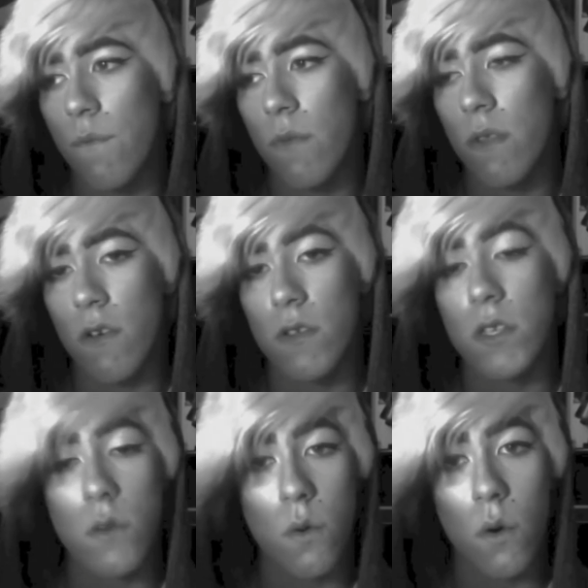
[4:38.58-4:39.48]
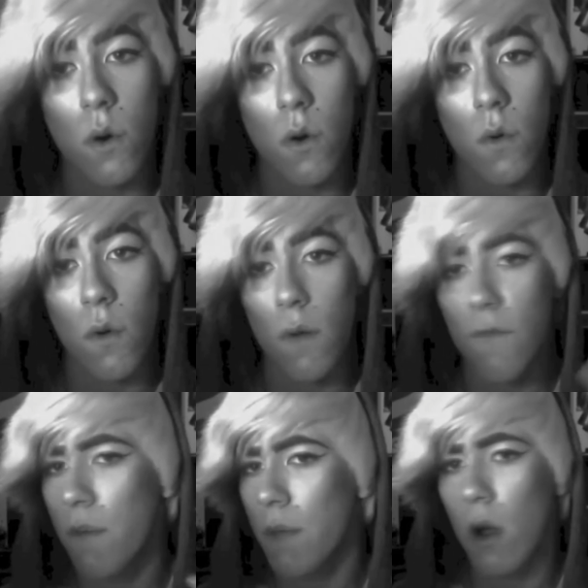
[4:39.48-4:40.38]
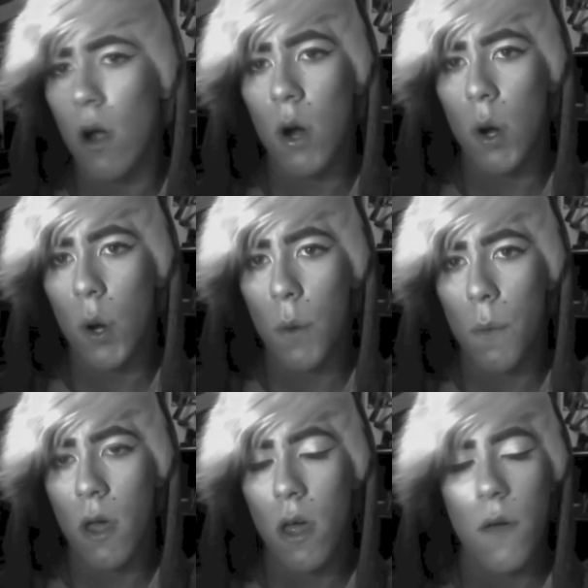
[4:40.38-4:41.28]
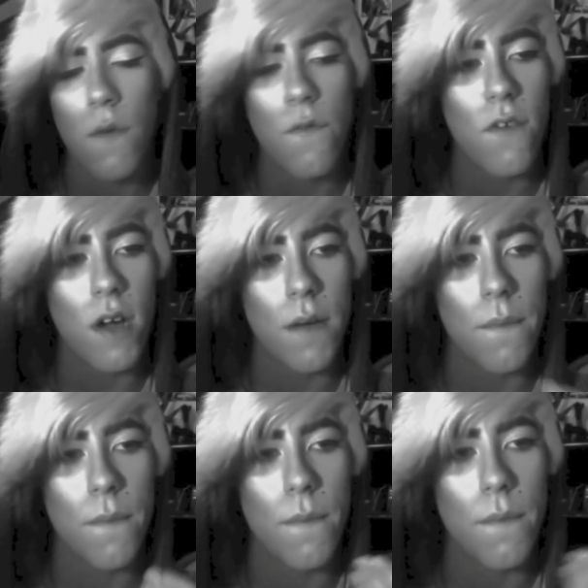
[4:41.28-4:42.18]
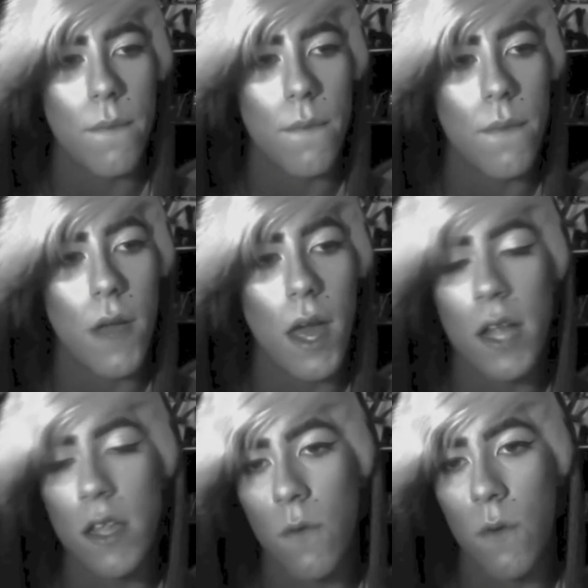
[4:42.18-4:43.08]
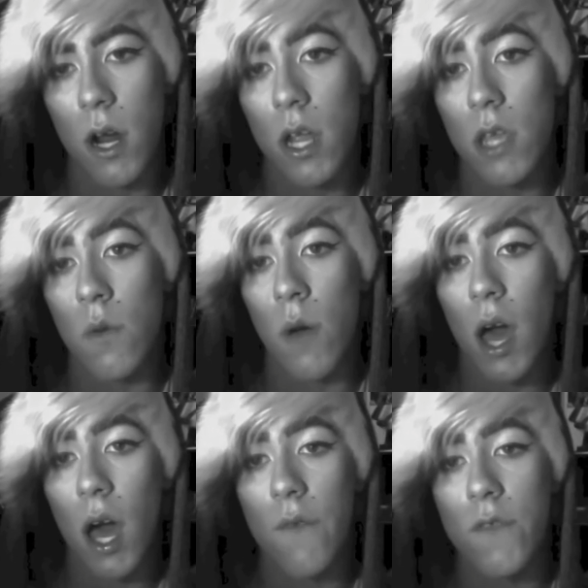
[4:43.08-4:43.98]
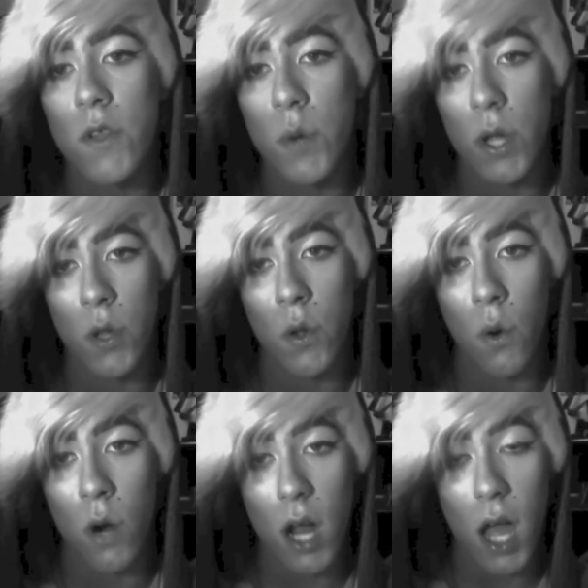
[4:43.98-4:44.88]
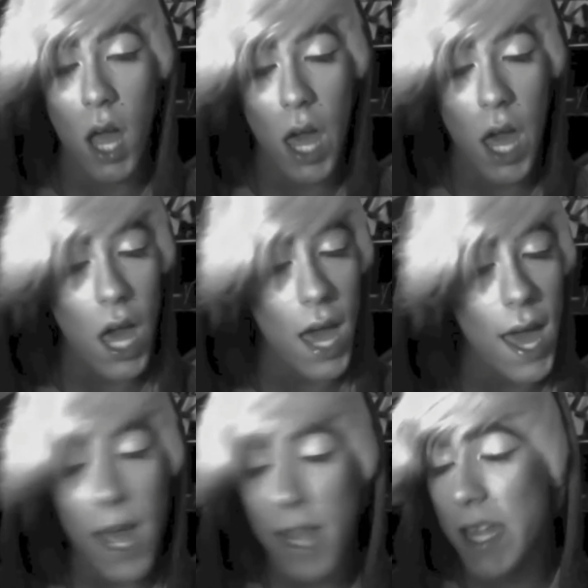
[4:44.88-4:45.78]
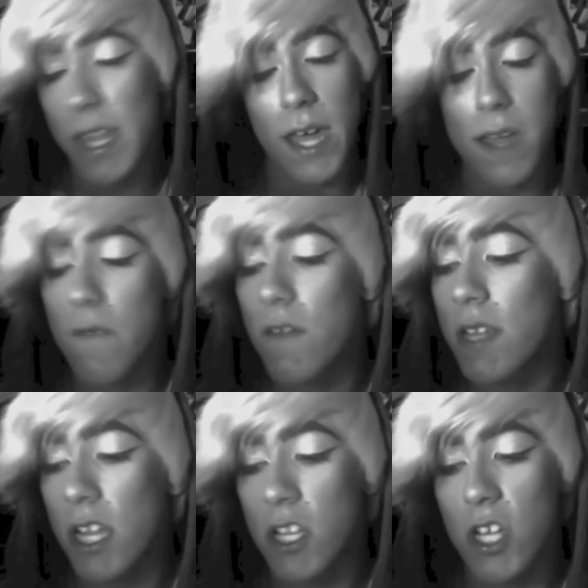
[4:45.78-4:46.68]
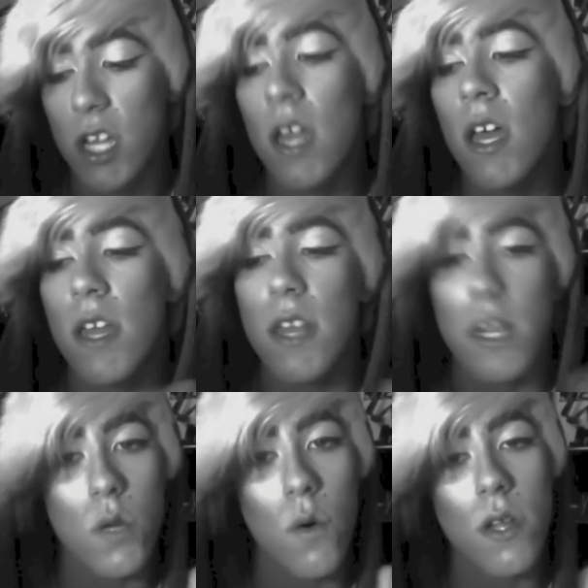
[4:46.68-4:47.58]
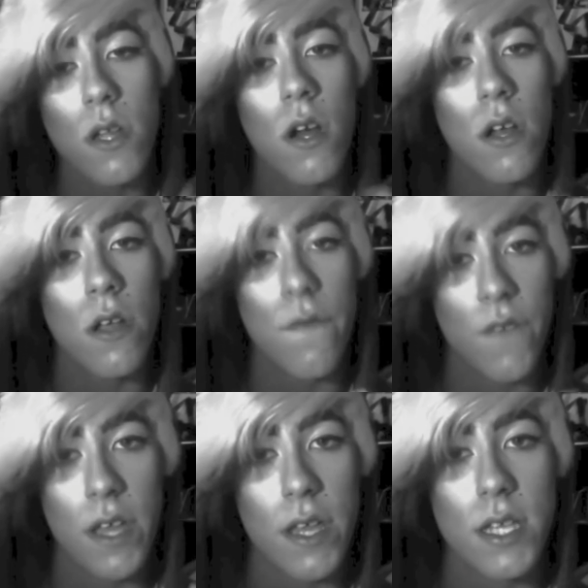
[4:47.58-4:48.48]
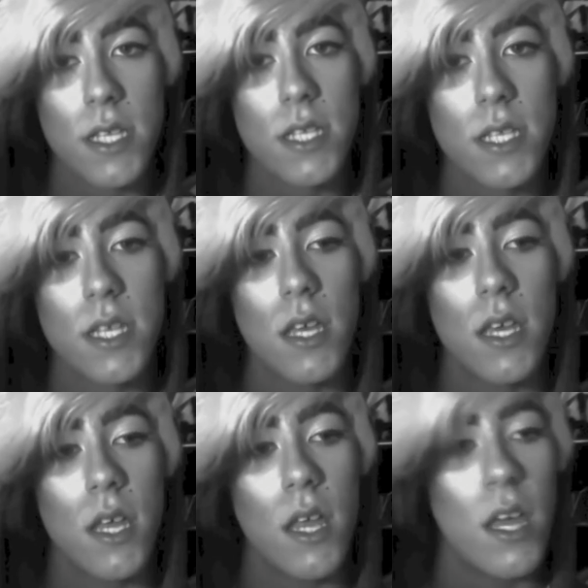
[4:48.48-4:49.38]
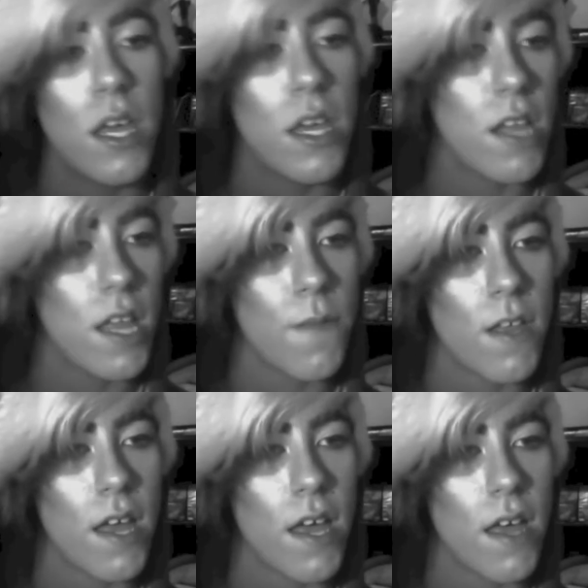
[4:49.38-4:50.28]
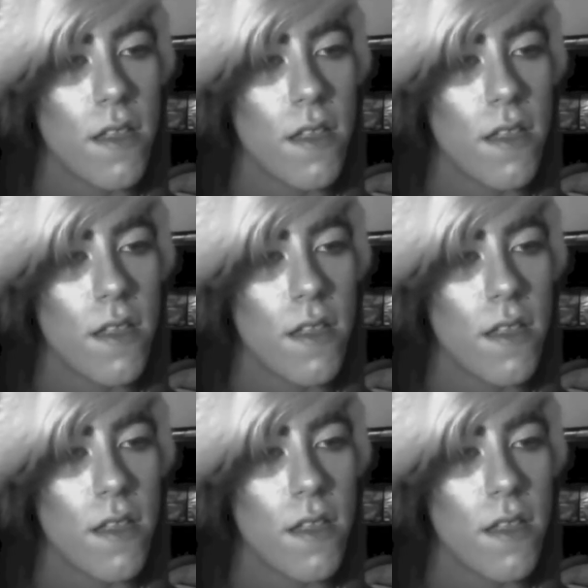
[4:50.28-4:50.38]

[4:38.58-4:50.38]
your school, from your home, from anywhere. You have to ignore any negative attention that's going to hurt your feelings. It'd be like,